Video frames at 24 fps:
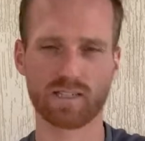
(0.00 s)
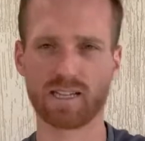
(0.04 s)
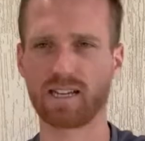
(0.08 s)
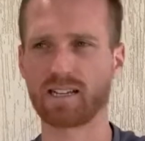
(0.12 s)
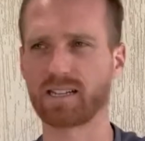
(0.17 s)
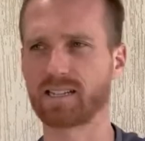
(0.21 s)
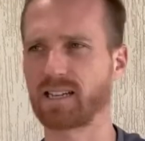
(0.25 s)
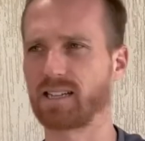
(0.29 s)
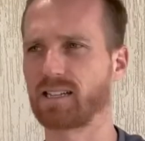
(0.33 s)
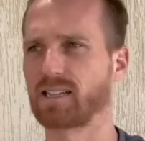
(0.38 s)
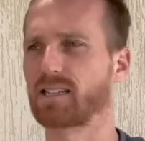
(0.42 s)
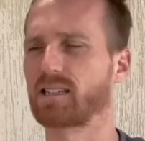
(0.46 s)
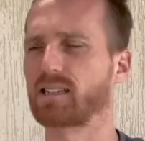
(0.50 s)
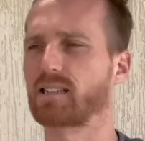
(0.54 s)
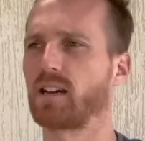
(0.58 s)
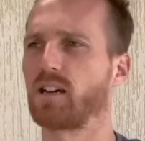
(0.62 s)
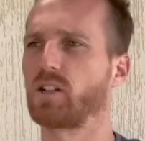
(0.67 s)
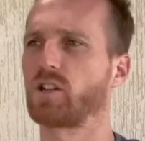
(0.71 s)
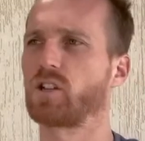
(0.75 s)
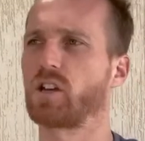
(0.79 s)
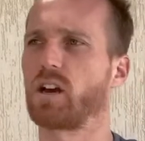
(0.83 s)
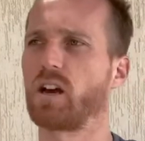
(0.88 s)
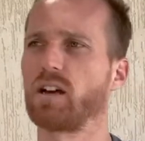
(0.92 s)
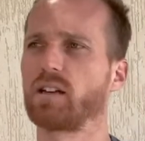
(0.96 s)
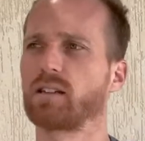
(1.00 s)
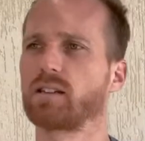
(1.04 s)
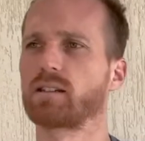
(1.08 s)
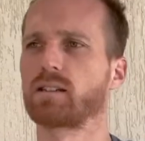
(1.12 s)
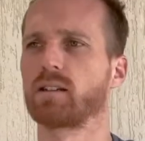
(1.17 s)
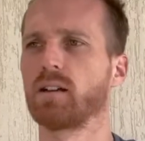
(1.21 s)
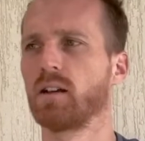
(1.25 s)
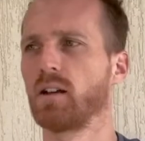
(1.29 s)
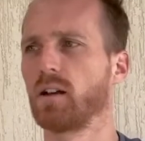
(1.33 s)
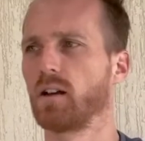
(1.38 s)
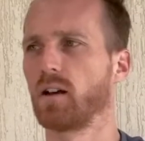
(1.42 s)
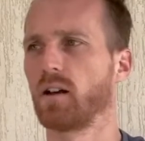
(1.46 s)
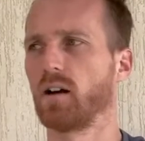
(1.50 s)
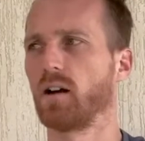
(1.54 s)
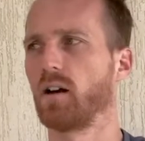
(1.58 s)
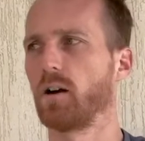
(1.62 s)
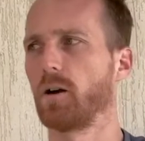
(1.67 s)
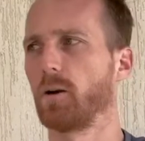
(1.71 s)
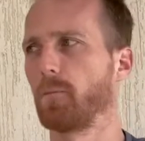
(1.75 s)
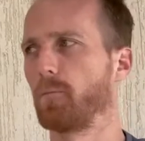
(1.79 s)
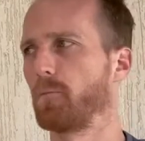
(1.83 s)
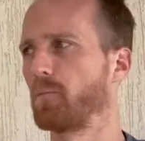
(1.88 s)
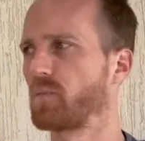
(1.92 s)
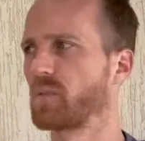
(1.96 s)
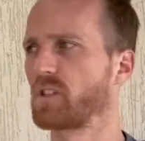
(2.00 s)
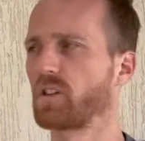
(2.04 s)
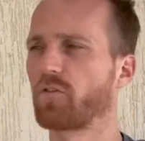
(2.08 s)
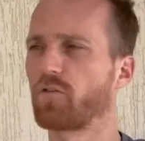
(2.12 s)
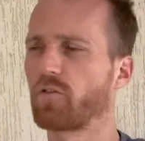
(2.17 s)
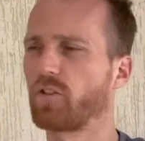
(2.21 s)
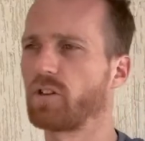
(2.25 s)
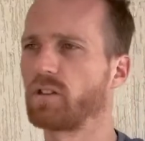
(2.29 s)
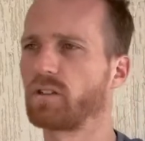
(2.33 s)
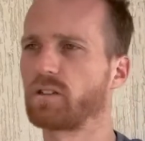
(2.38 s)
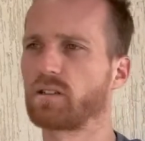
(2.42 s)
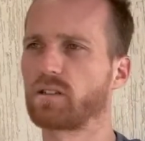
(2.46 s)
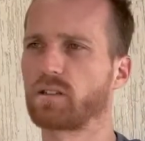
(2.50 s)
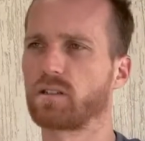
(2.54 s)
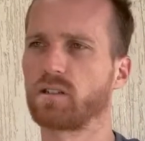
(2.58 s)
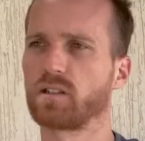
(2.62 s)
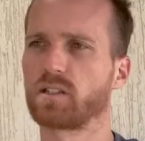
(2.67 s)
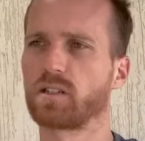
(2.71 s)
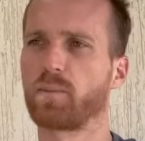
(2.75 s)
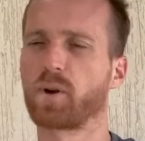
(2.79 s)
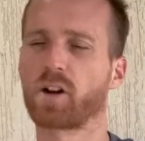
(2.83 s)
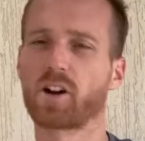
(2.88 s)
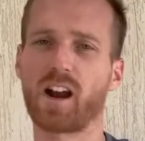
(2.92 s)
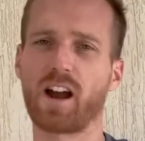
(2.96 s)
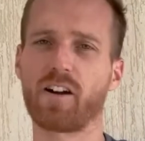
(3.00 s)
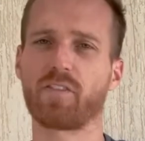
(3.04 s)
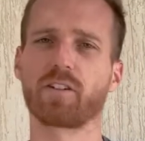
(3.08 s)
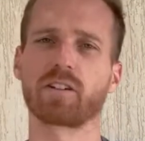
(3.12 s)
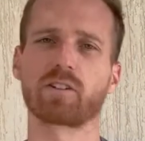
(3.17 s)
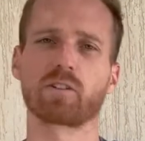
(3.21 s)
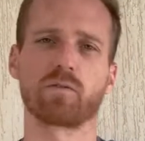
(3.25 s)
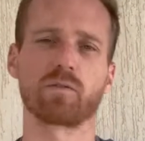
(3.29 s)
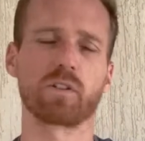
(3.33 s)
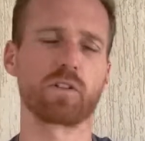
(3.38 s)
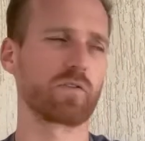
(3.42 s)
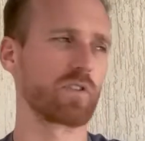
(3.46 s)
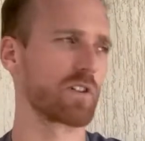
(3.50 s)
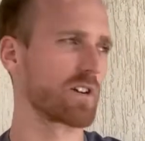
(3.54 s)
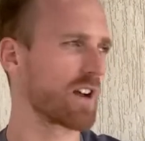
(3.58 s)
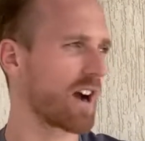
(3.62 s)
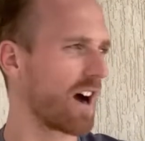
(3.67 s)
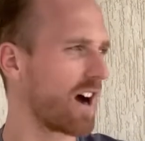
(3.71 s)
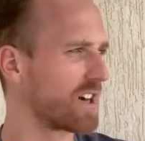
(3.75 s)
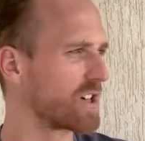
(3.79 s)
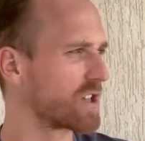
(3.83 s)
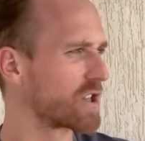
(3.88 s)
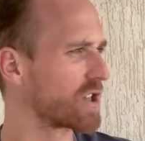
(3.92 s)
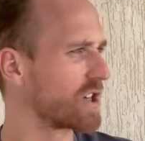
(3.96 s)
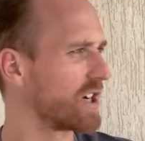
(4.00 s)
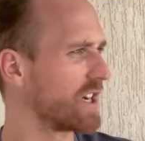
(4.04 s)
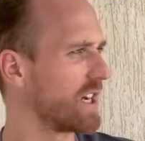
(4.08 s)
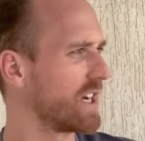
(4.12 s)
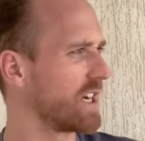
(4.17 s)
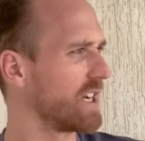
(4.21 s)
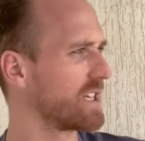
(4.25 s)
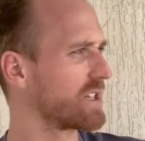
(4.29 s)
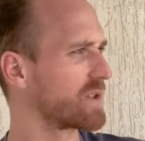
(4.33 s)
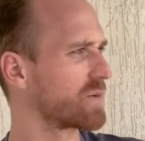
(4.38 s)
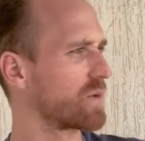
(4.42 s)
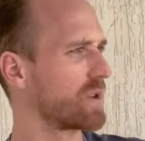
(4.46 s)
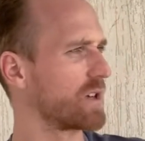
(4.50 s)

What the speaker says: data sets such as different demographics of different countries.